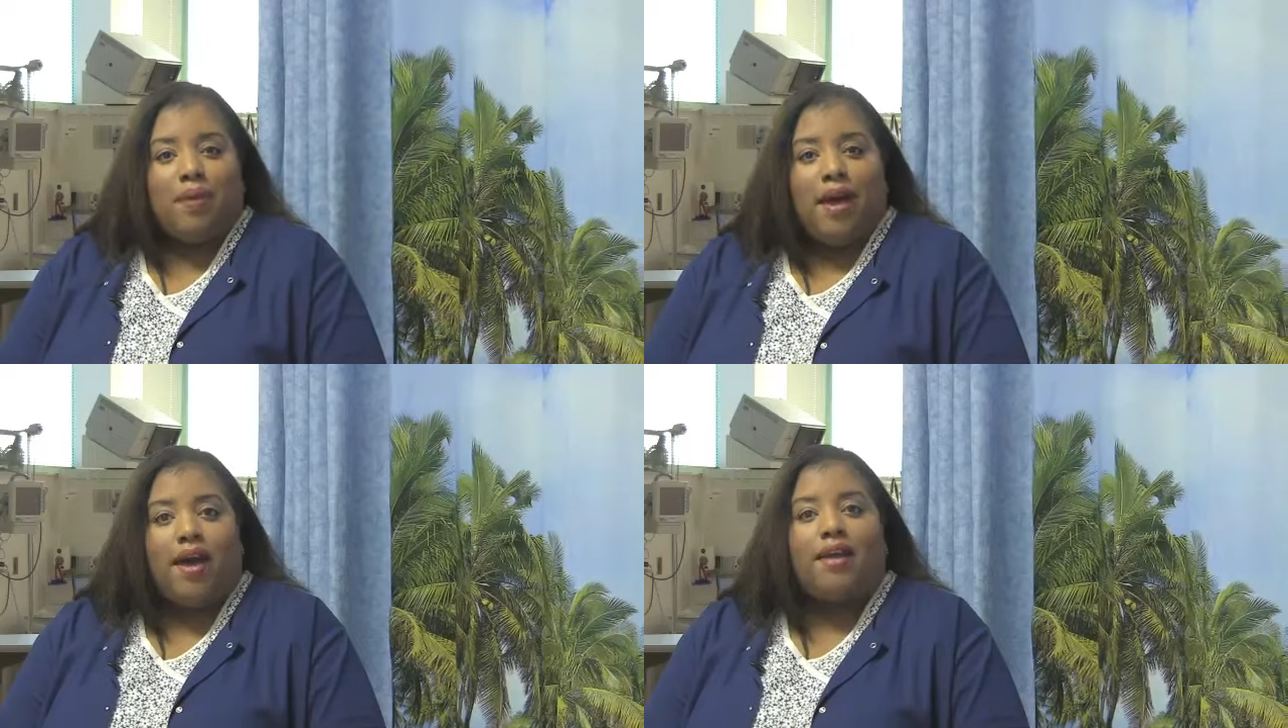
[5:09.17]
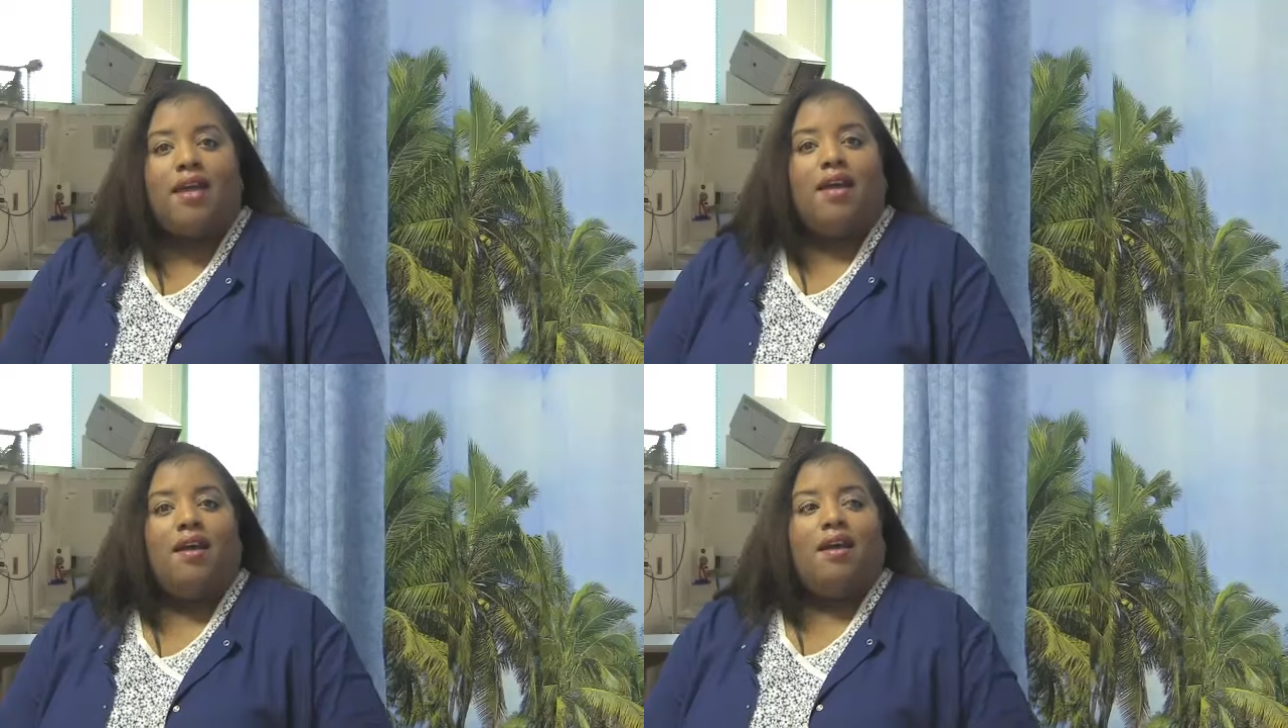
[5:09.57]
but
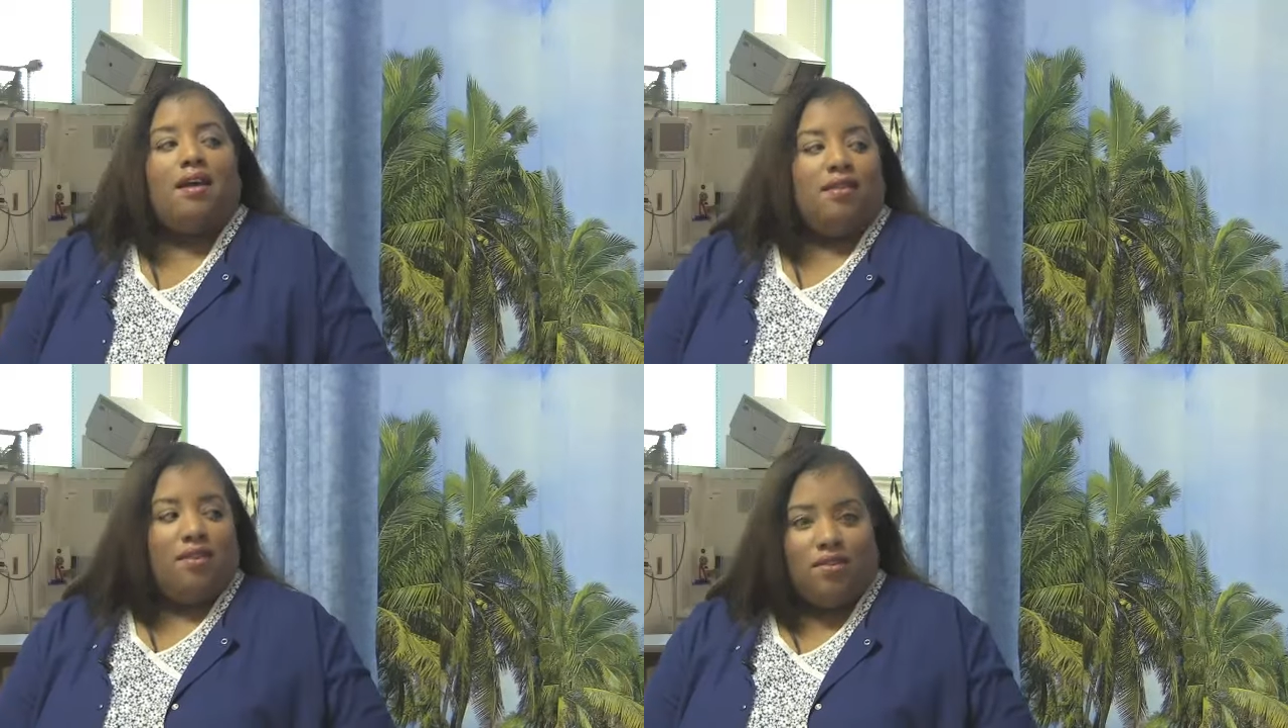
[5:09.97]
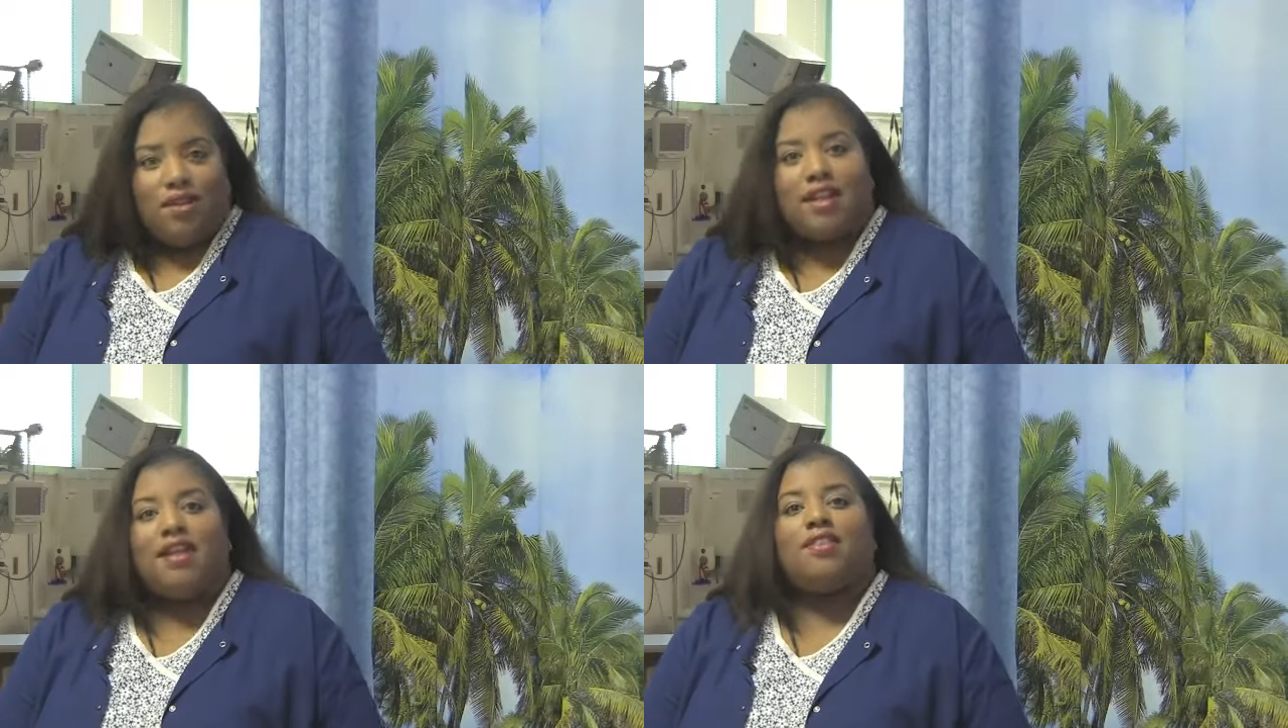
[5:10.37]
they're
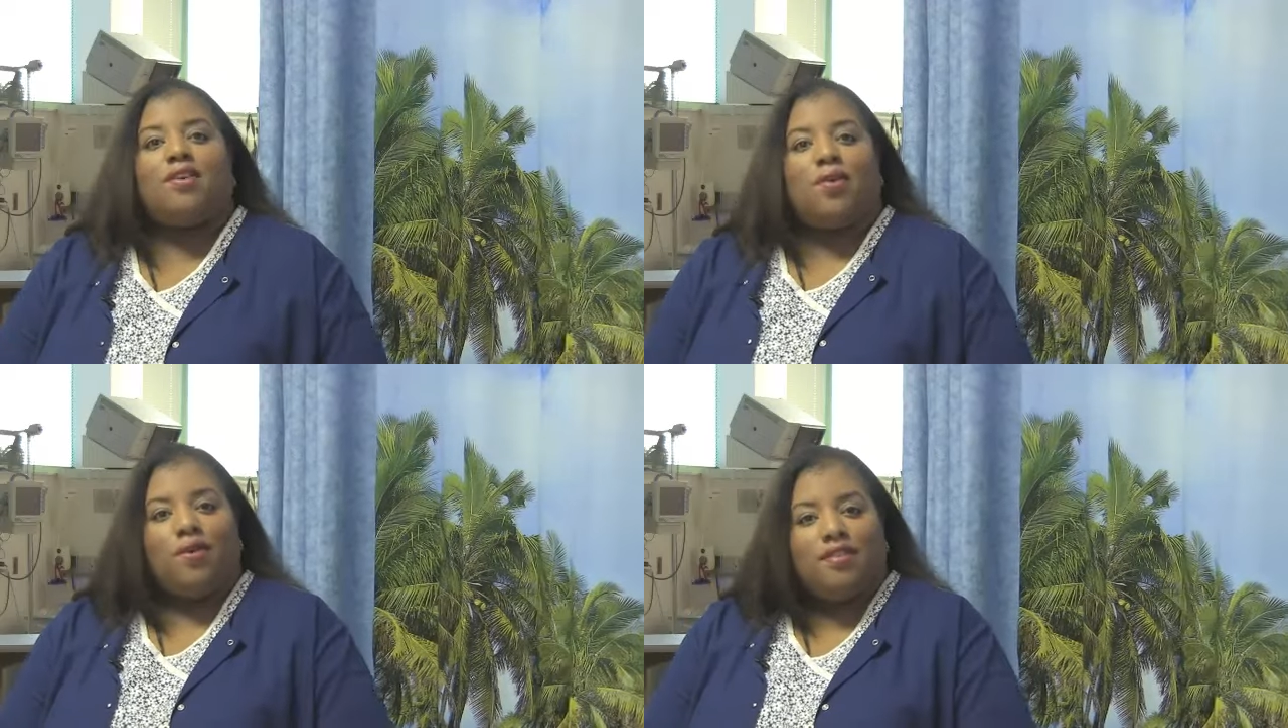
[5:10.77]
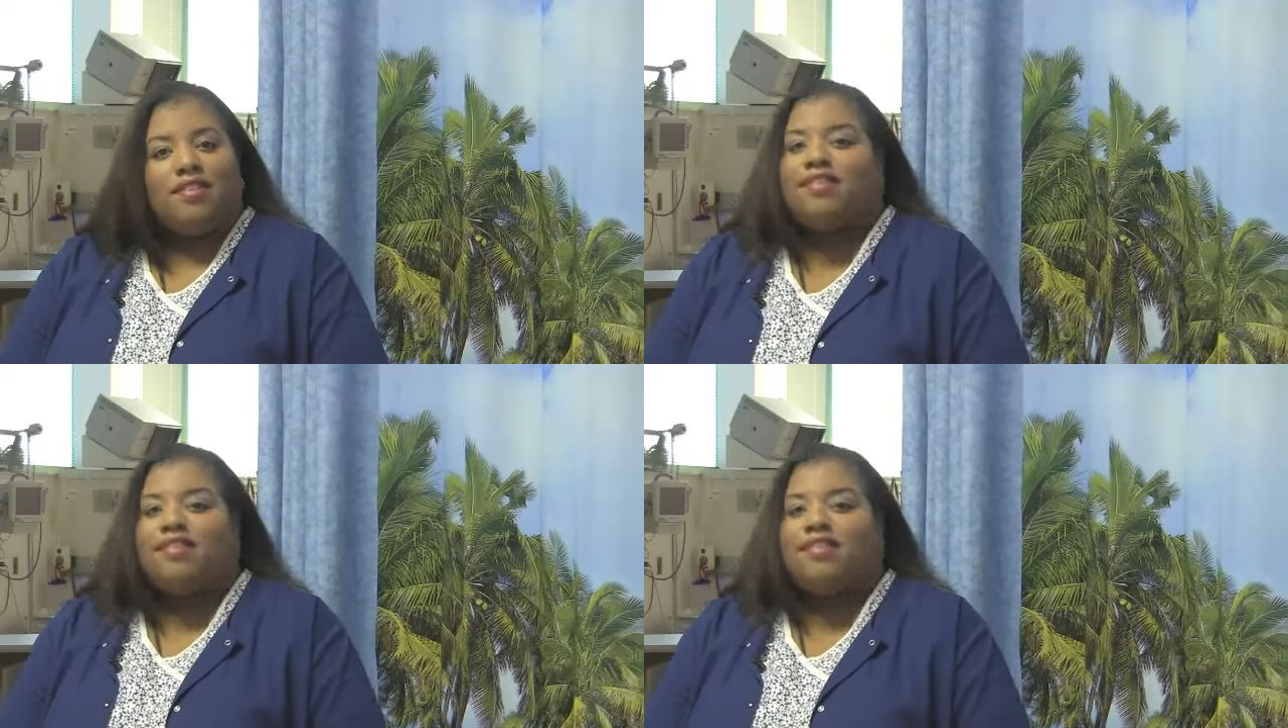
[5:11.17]
looking at the curtains.